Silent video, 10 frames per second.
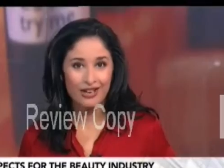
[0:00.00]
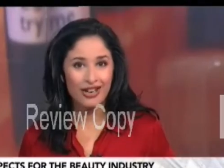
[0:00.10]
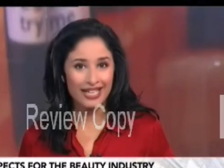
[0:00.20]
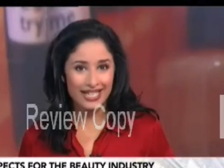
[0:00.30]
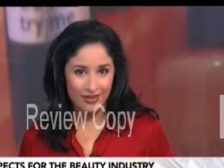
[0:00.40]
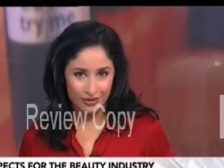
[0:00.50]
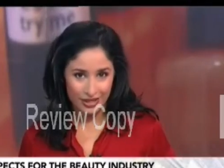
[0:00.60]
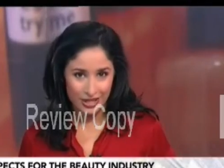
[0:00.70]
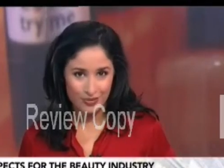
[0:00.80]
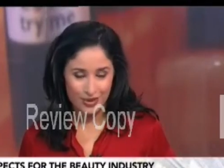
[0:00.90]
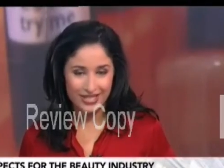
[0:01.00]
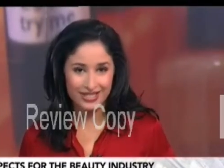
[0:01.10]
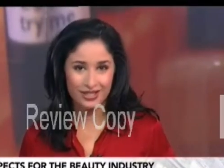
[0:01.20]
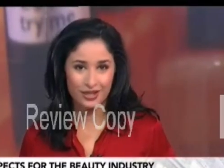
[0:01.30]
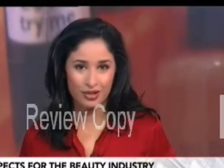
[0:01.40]
Caroline Neville is
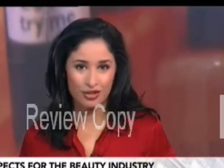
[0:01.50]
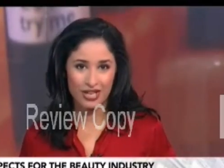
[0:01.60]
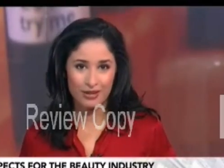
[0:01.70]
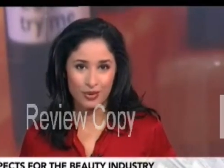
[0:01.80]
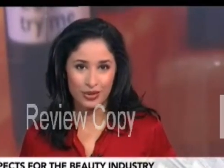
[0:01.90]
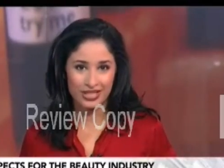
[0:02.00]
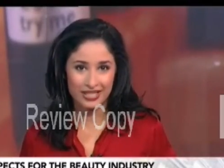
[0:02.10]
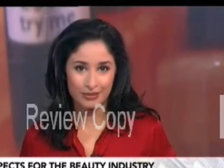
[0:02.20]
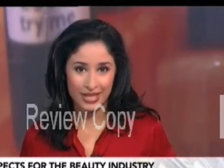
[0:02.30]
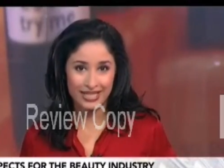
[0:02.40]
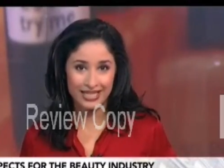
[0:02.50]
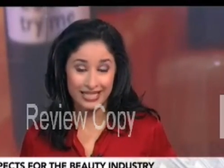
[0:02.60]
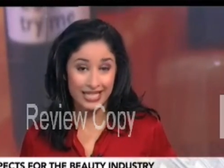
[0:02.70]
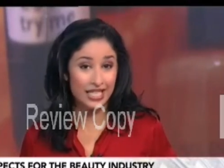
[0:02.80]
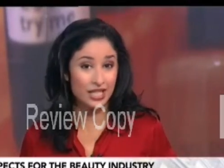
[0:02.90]
president of the trade body Cosmetic
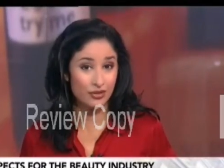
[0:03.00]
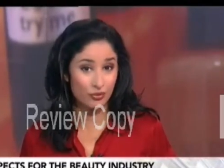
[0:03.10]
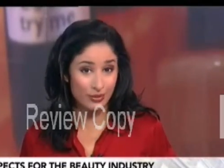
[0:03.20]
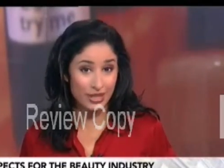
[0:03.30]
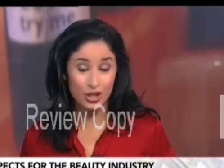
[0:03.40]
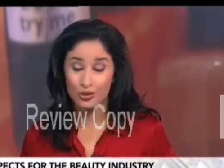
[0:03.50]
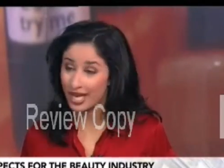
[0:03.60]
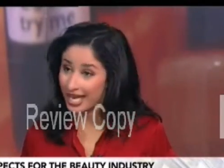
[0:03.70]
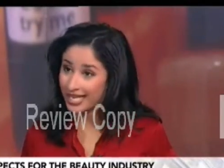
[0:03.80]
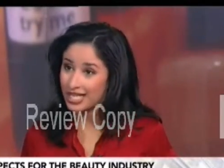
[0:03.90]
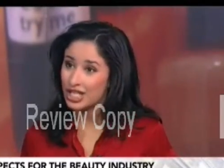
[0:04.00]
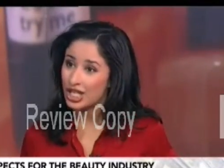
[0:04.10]
Executive Women UK